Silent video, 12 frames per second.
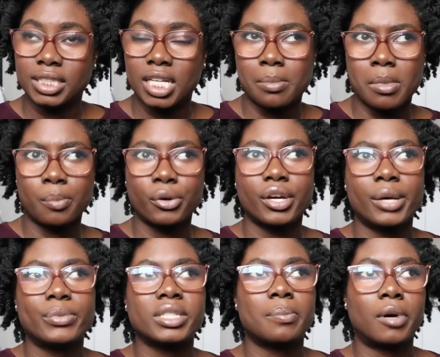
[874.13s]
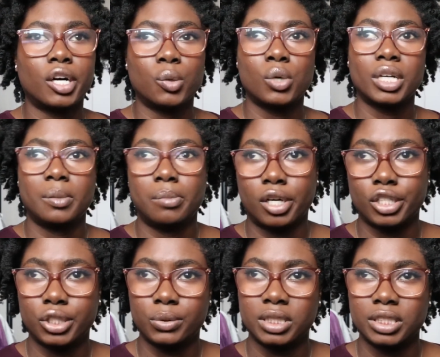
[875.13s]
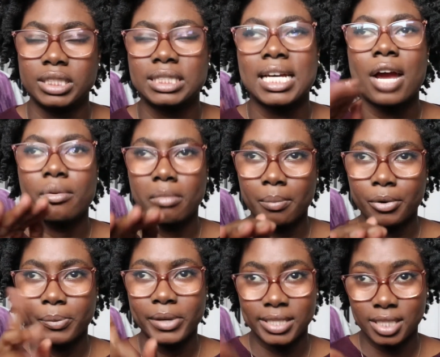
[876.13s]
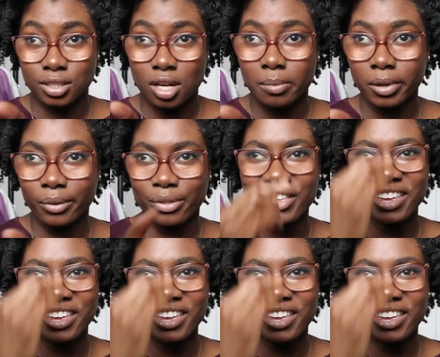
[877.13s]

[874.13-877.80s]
and I remember it was a part 1 and part 2 series. I remember because I saw both.